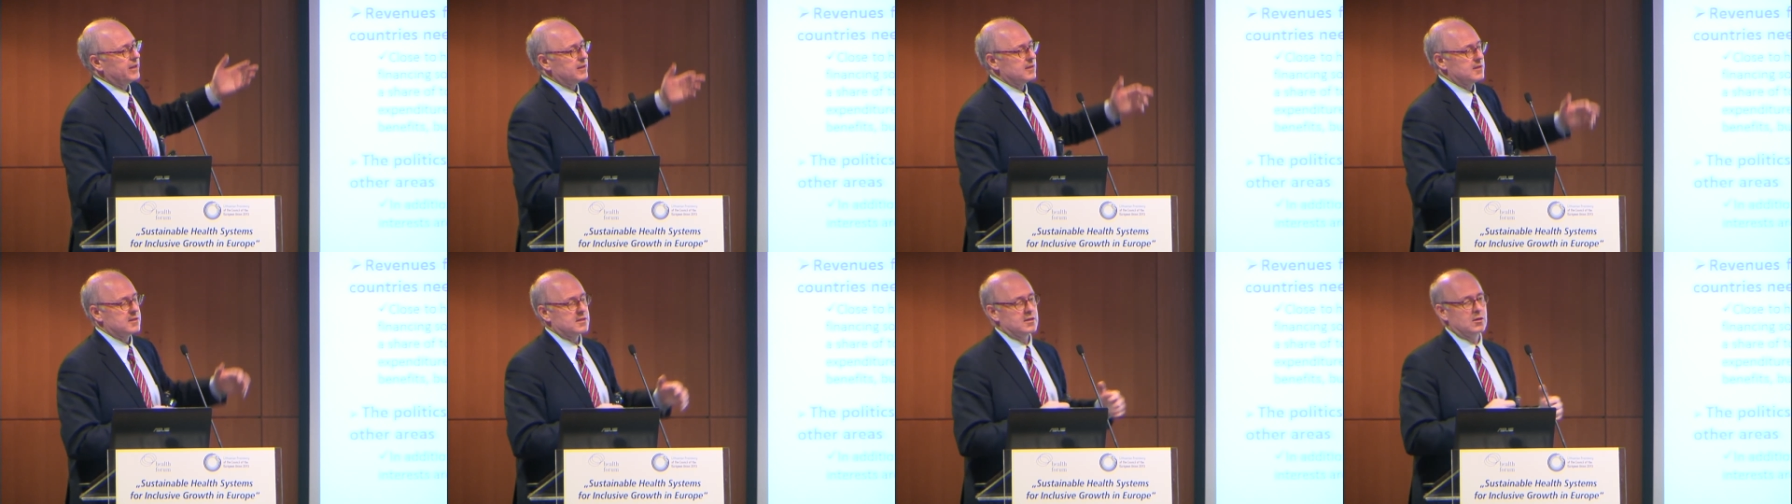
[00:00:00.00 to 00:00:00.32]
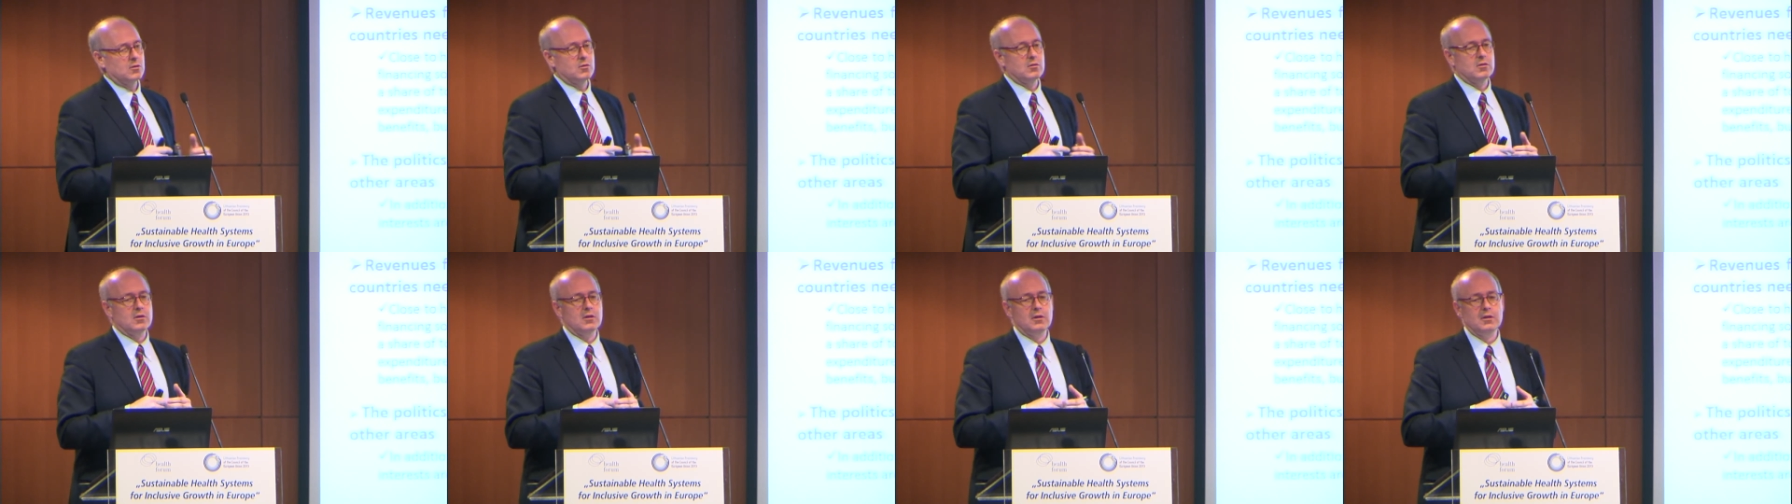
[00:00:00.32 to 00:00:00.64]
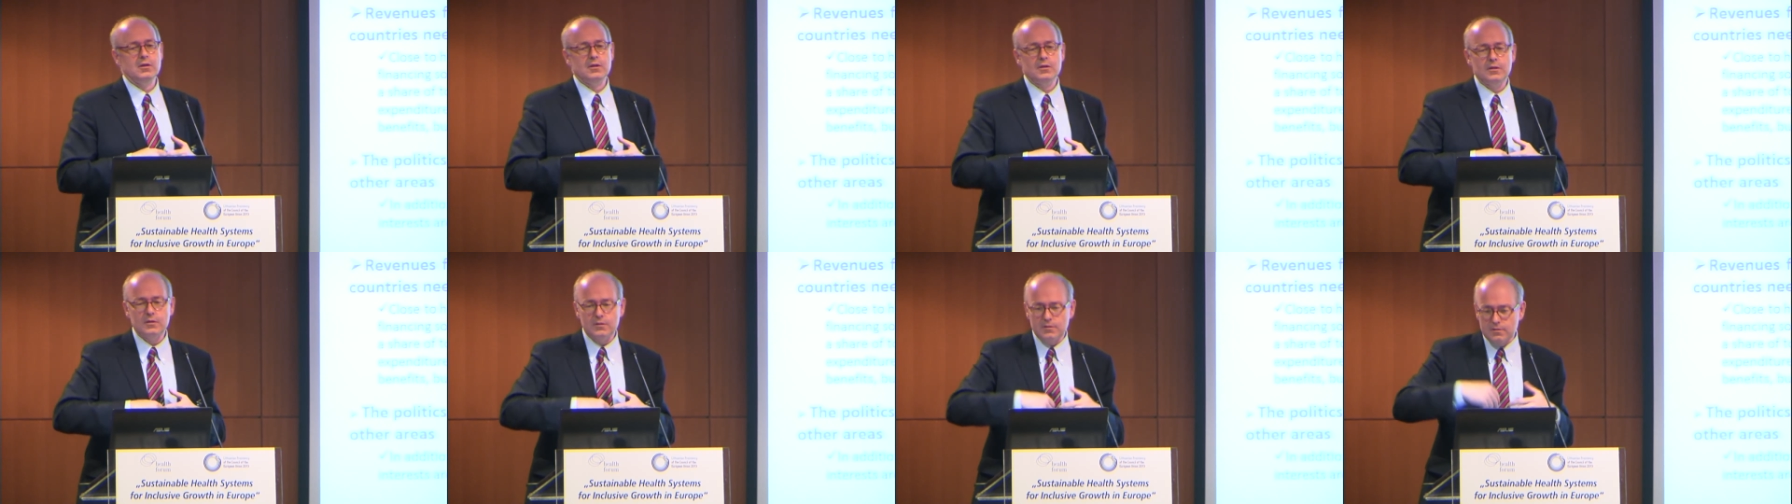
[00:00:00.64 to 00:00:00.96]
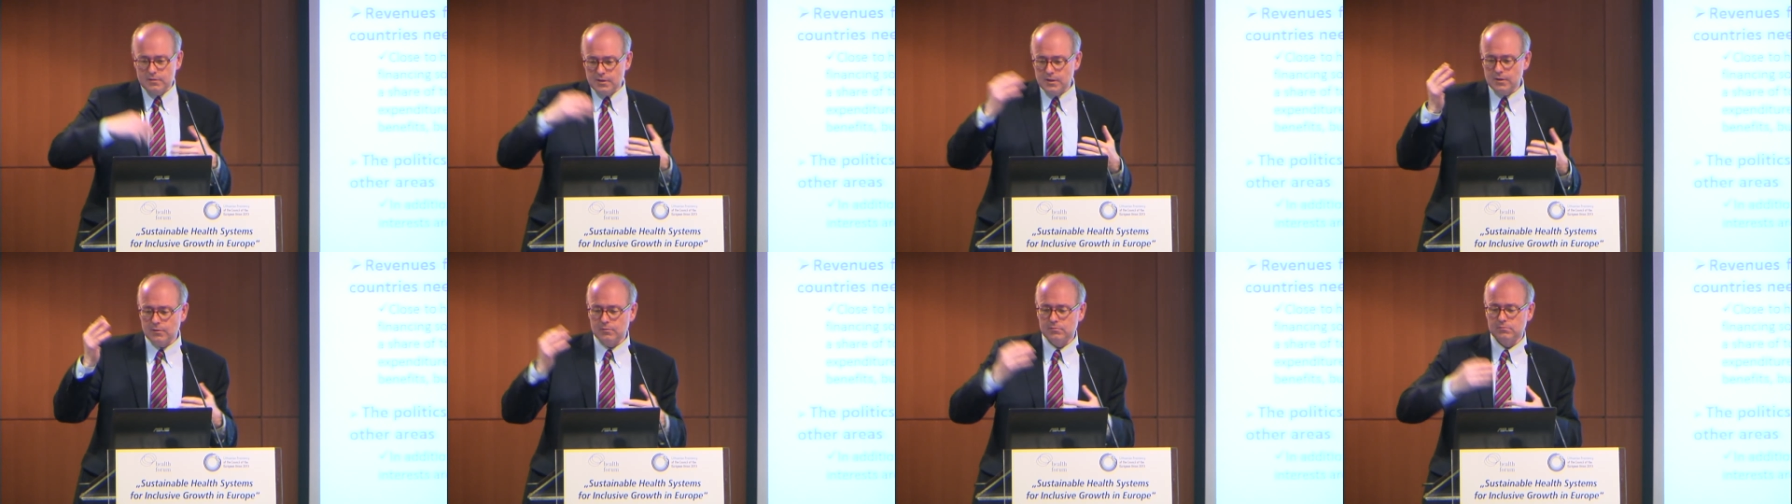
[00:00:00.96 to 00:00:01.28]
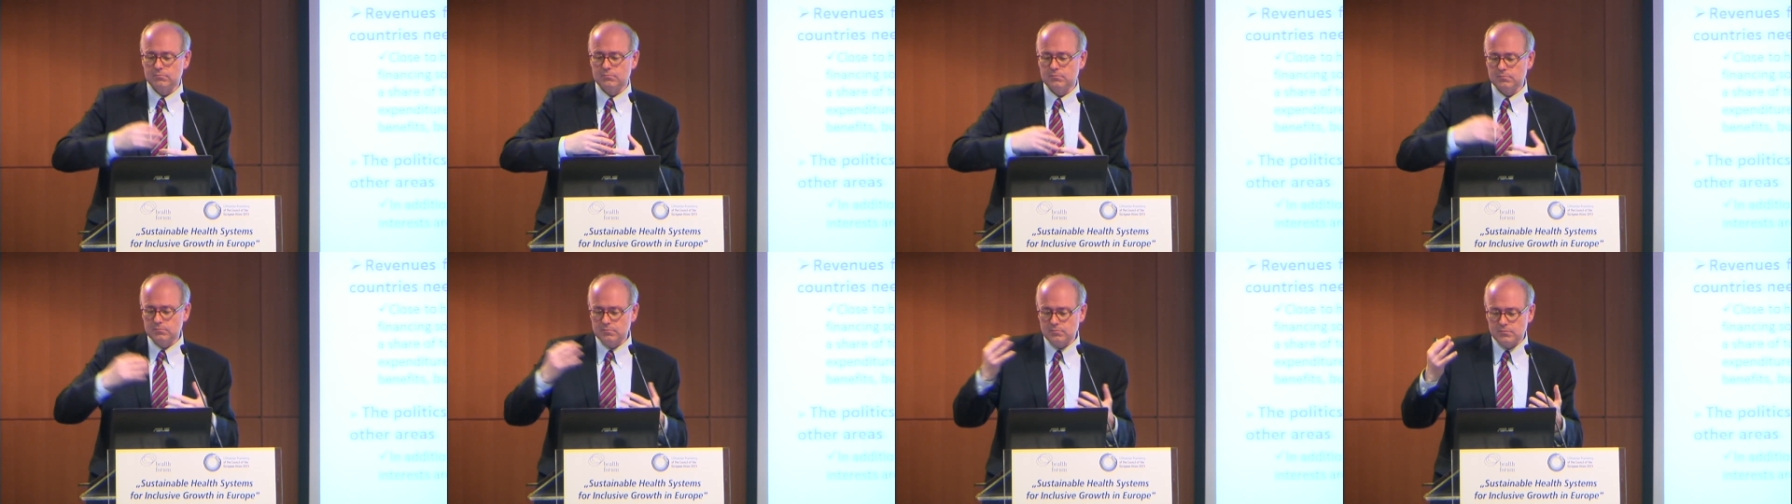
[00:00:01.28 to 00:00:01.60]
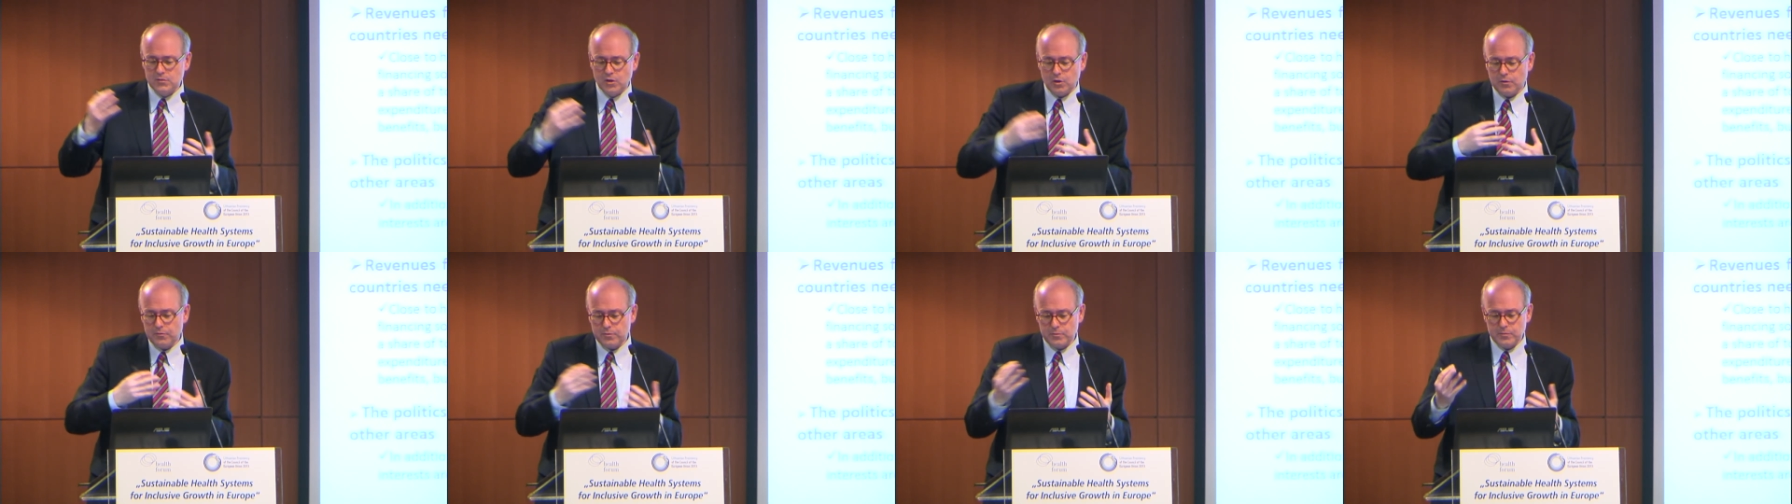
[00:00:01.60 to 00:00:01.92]
So
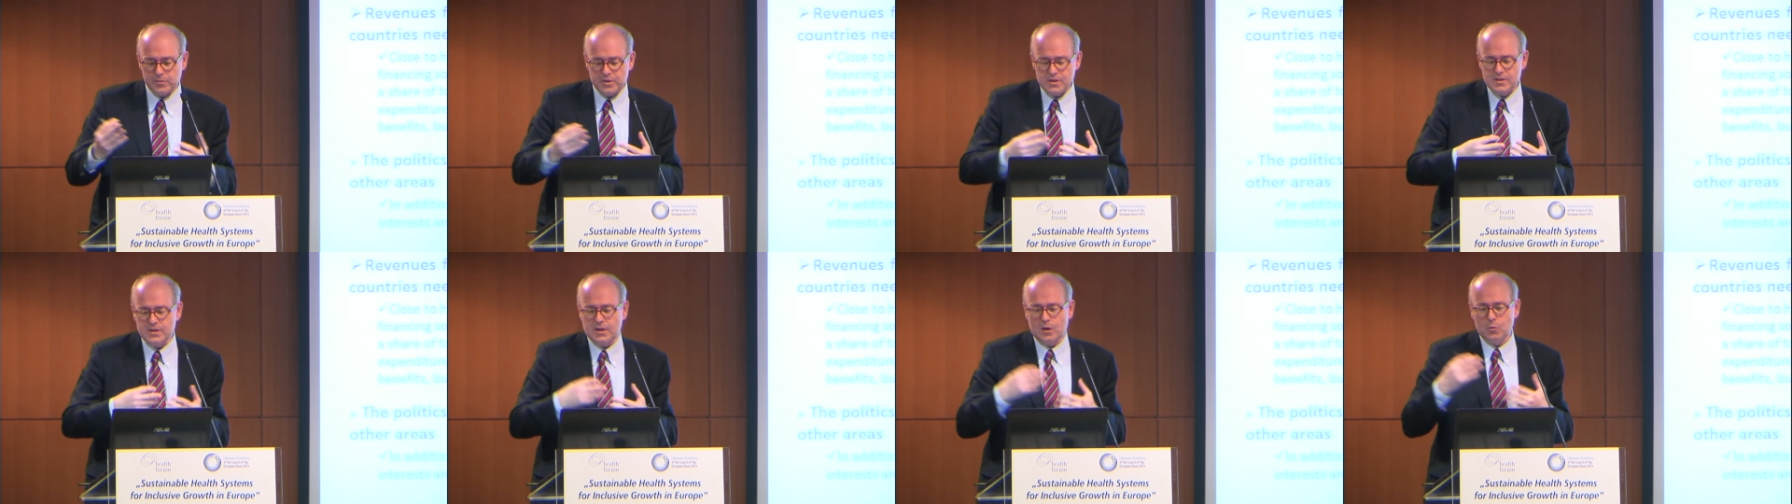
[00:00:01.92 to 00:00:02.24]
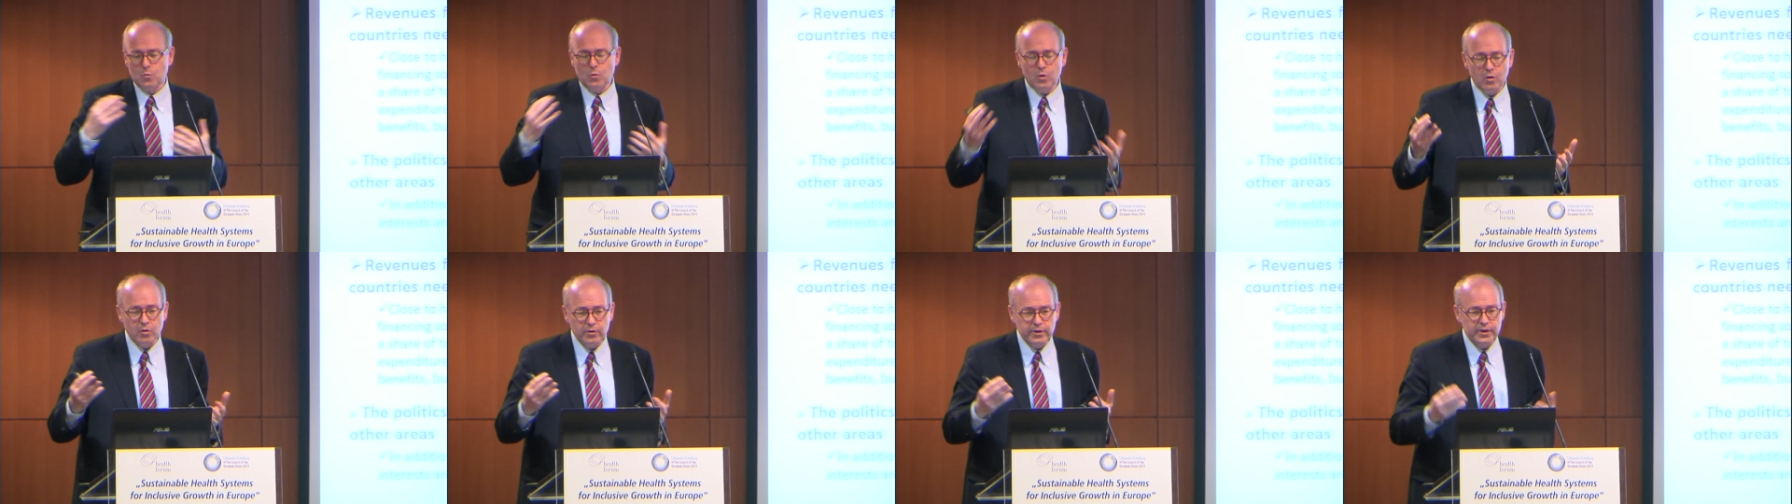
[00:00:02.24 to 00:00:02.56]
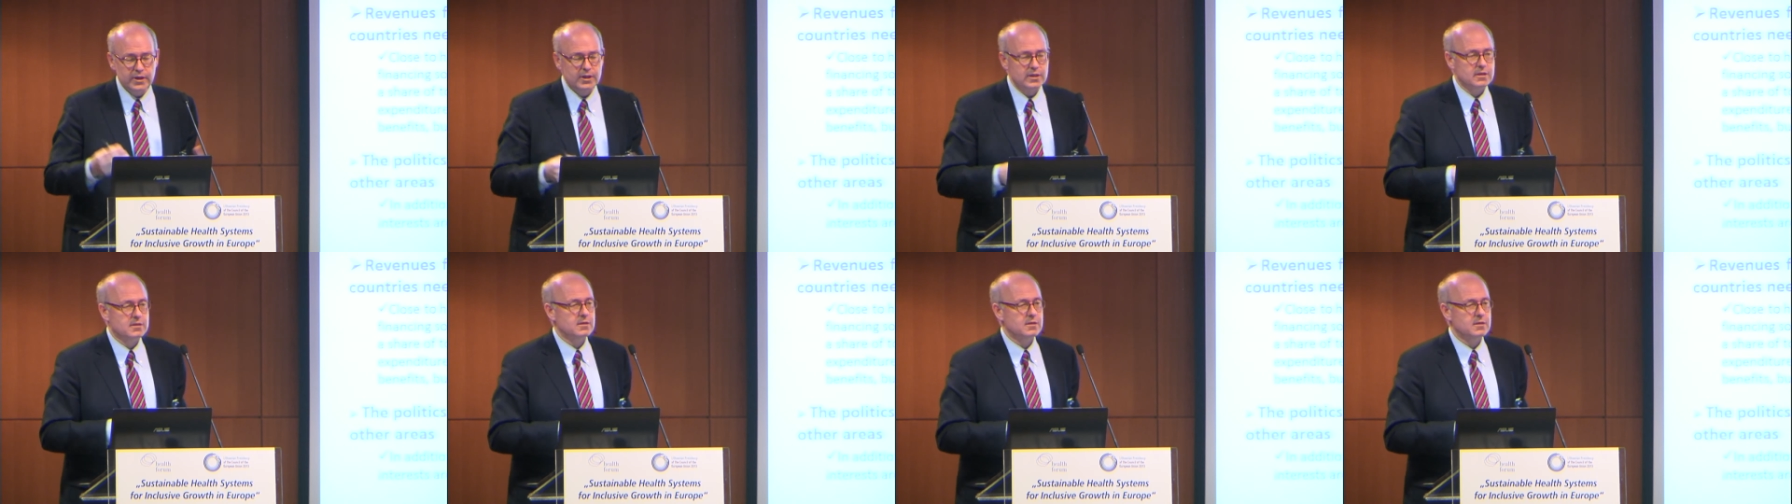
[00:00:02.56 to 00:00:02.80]
governments are worried.